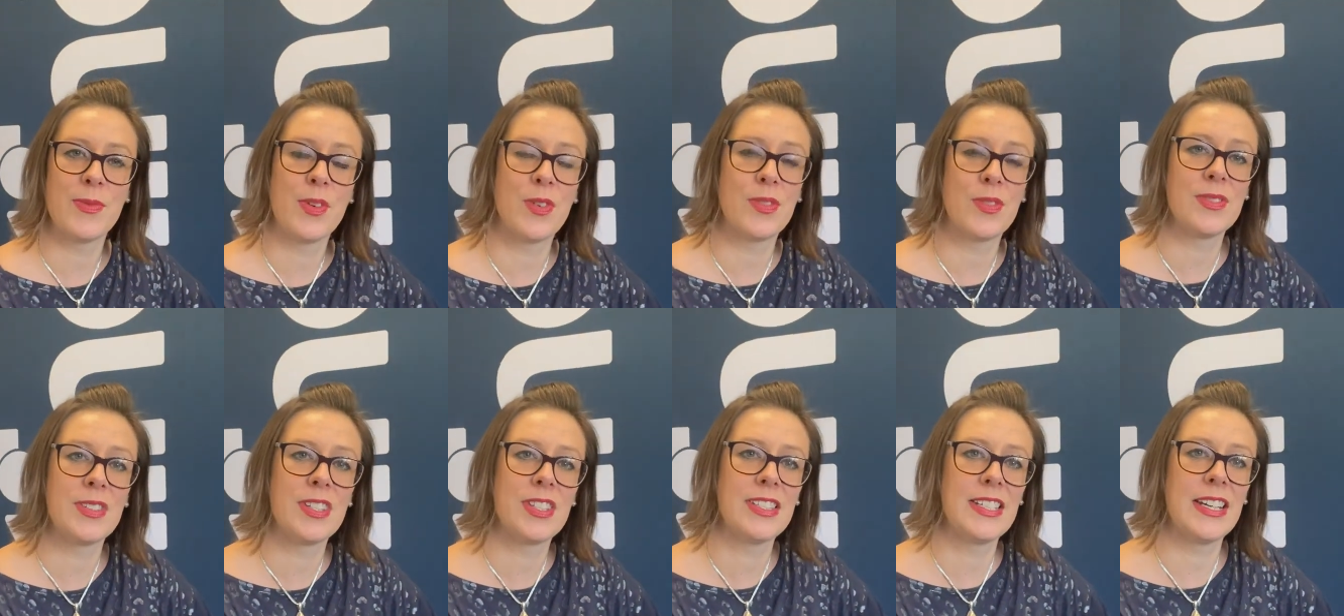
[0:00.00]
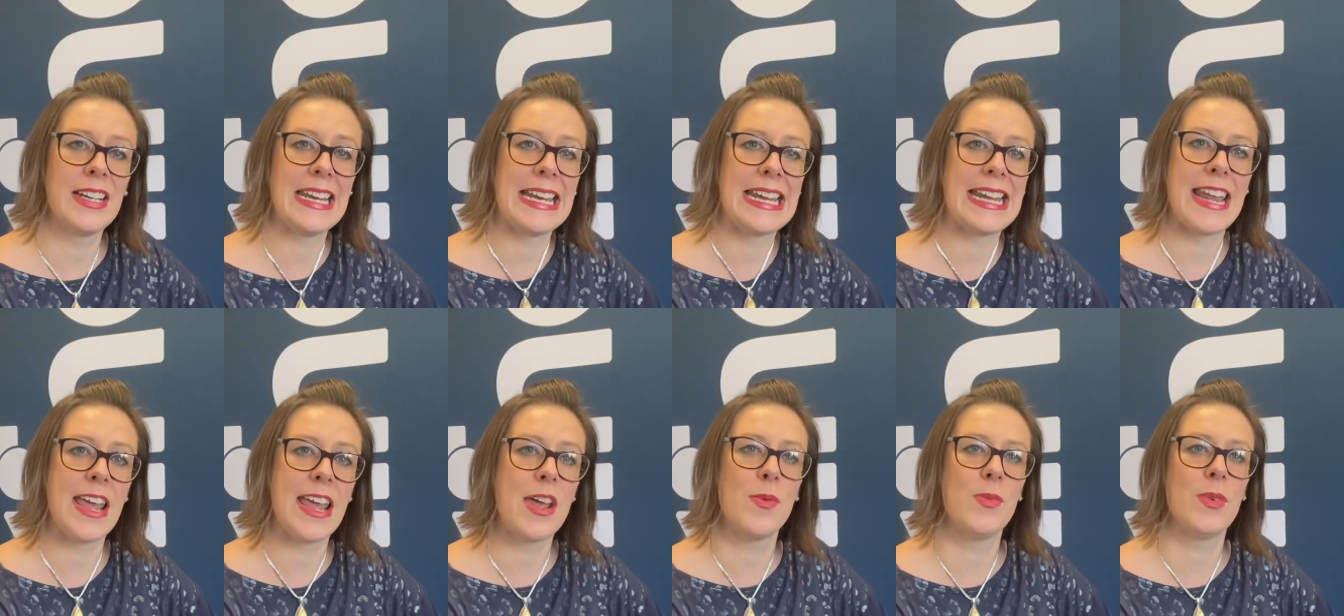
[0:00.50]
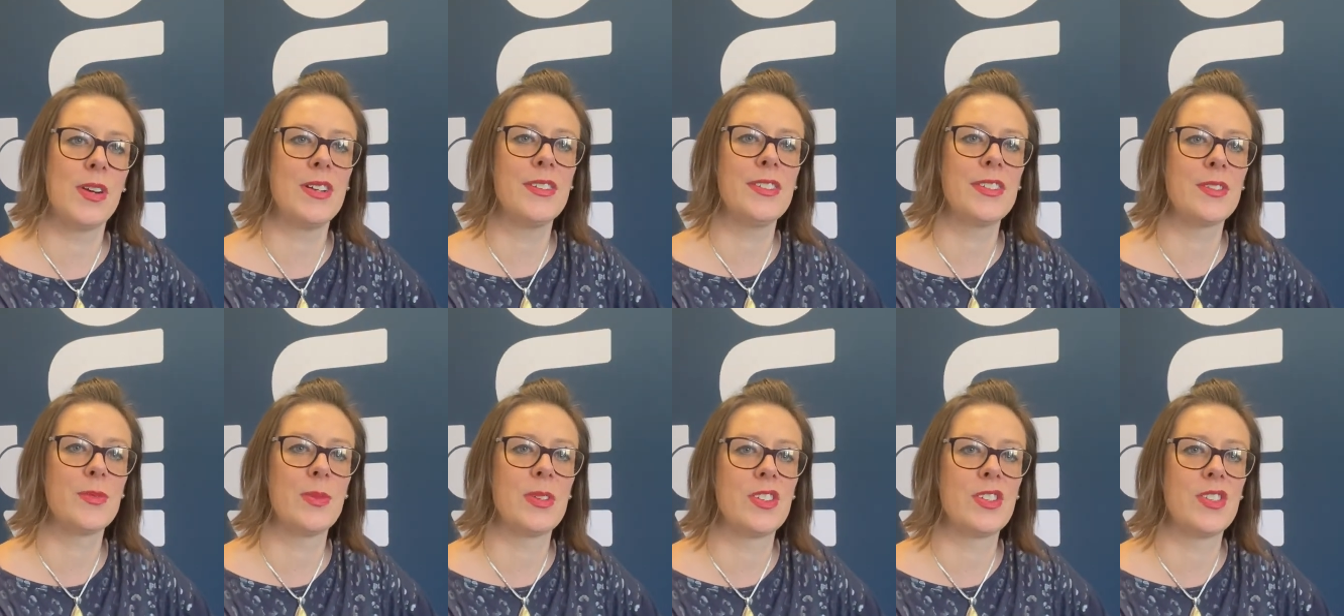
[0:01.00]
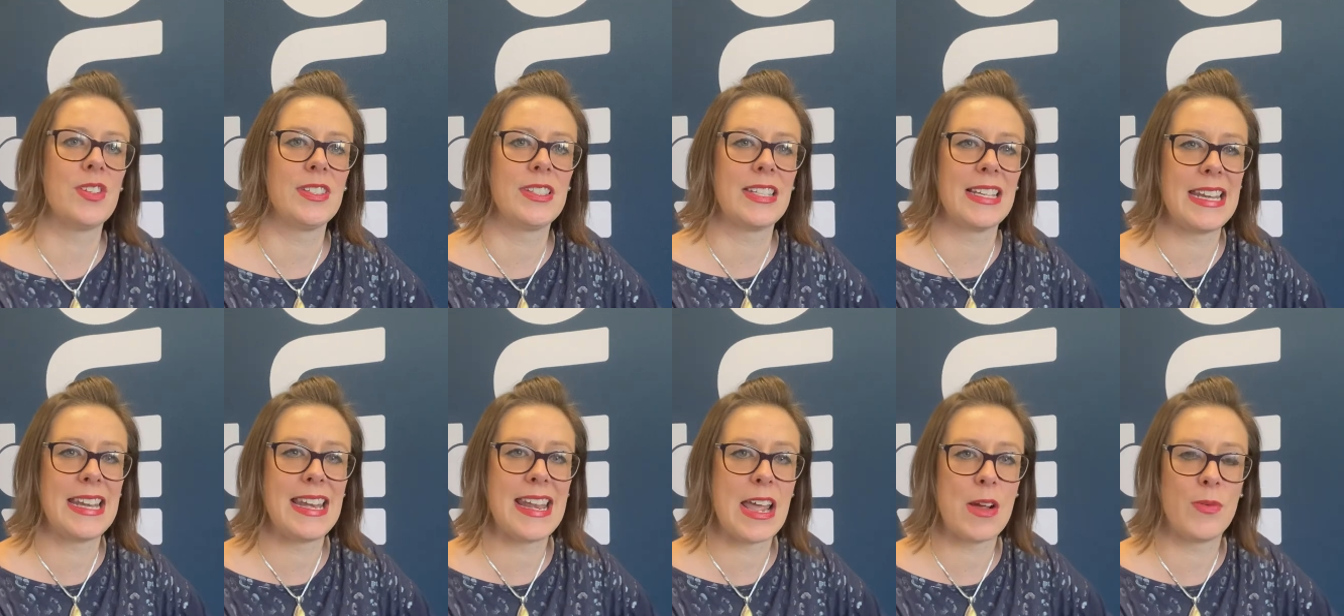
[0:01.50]
We've got Sterling Networks, which is
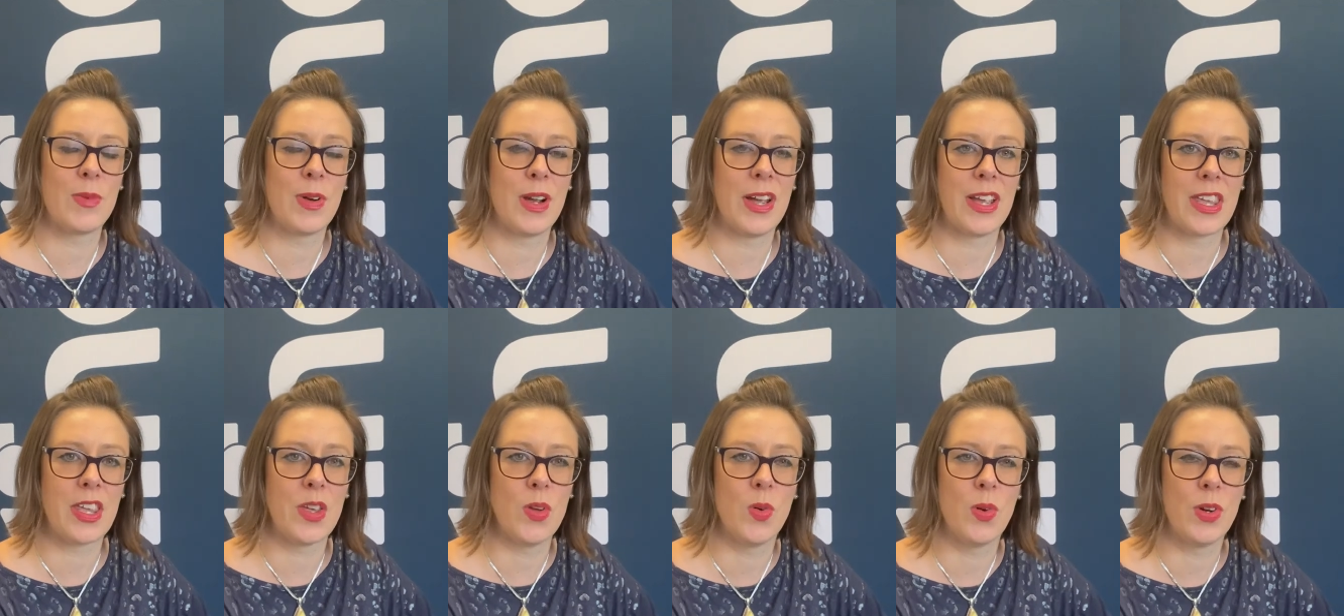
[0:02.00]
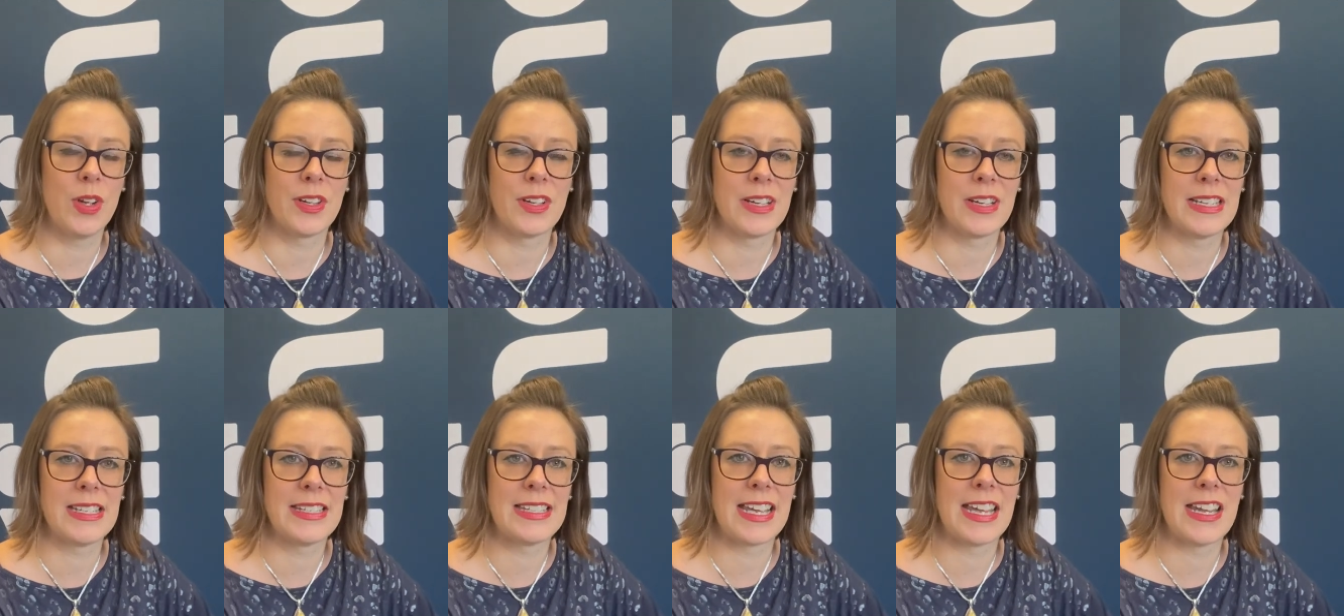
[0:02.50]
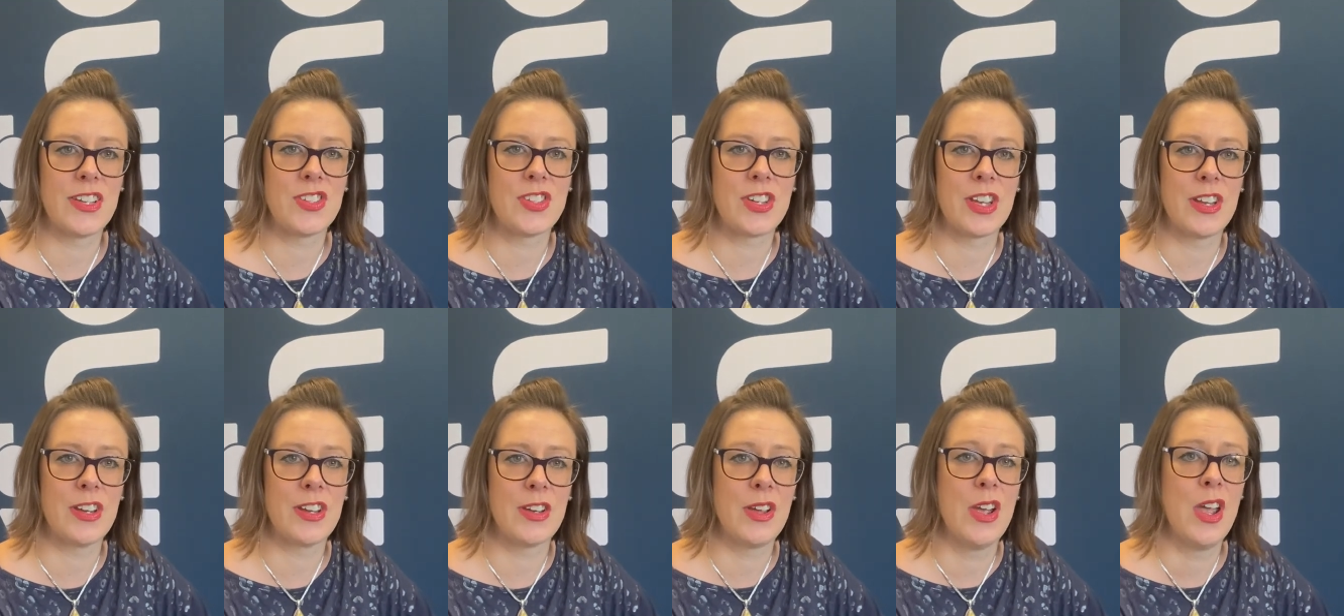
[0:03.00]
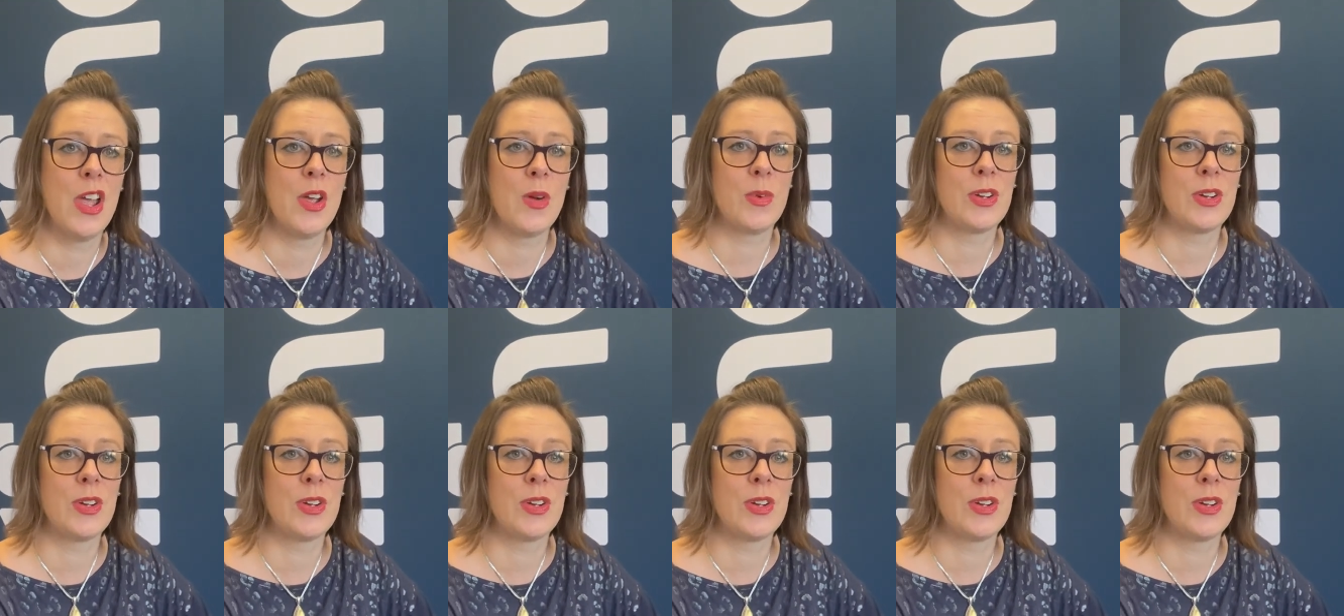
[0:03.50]
a networking organisation